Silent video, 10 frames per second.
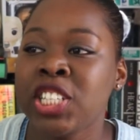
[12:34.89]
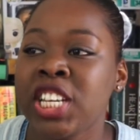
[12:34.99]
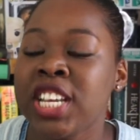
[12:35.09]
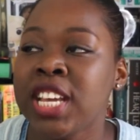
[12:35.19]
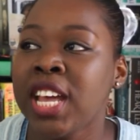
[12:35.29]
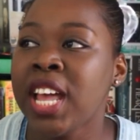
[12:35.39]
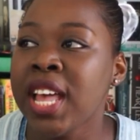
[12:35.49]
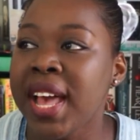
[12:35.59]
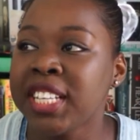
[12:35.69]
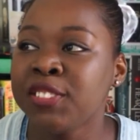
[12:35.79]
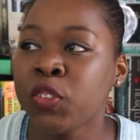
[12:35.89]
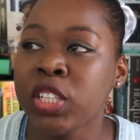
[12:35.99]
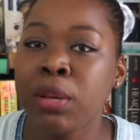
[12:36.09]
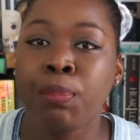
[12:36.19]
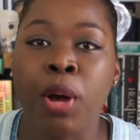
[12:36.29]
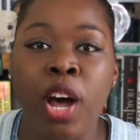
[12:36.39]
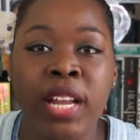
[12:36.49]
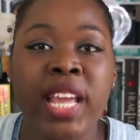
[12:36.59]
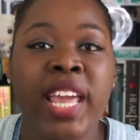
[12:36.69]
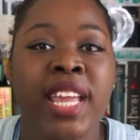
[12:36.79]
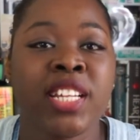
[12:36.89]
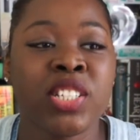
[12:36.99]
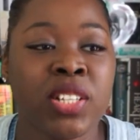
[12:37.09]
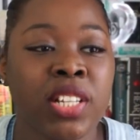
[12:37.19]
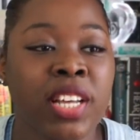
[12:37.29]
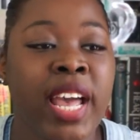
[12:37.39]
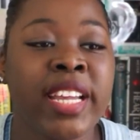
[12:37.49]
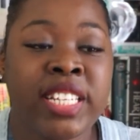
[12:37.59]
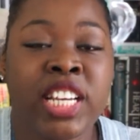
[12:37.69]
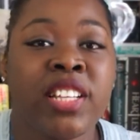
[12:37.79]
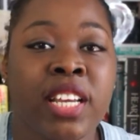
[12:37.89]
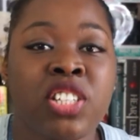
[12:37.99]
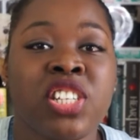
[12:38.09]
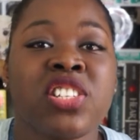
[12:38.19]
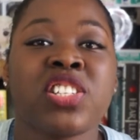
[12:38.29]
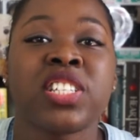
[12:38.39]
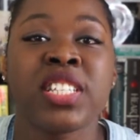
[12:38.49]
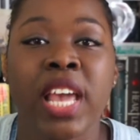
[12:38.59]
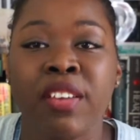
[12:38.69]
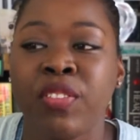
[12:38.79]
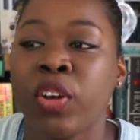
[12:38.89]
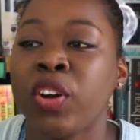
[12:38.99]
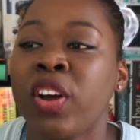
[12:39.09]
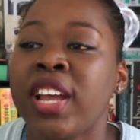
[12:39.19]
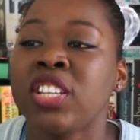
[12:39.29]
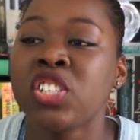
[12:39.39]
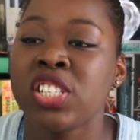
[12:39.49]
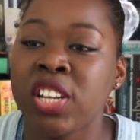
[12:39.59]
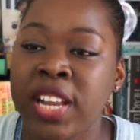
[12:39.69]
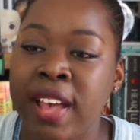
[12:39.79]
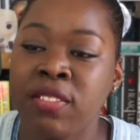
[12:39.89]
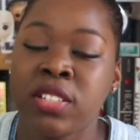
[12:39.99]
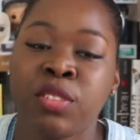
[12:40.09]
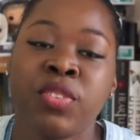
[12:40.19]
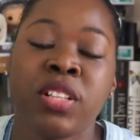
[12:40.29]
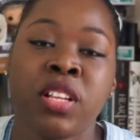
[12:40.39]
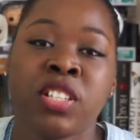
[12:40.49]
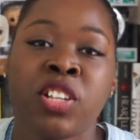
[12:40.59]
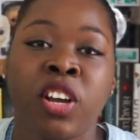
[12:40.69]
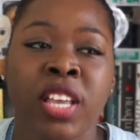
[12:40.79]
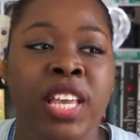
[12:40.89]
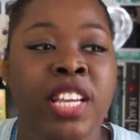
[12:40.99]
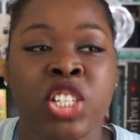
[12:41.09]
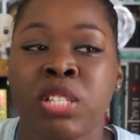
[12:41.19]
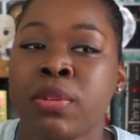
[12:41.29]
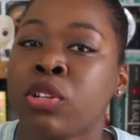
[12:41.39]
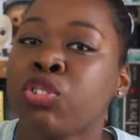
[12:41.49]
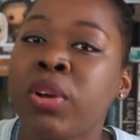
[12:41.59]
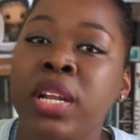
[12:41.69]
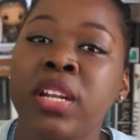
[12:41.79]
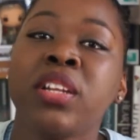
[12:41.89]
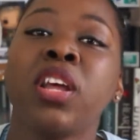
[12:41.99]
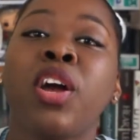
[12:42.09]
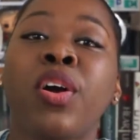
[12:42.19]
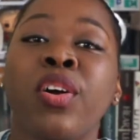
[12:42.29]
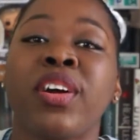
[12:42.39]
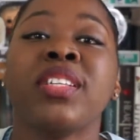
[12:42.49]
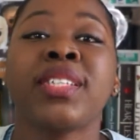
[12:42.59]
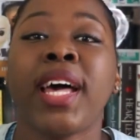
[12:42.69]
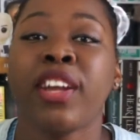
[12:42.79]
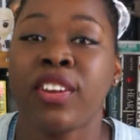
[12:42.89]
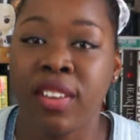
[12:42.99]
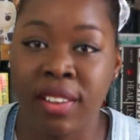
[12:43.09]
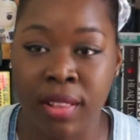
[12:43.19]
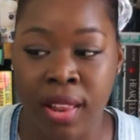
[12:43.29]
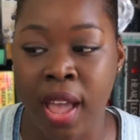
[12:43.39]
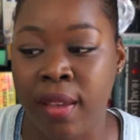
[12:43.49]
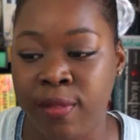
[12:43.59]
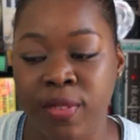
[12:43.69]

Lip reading: She has fully bought into the idea that she's the savior and she's gonna have to defeat this Dark King, and she's been training her entire life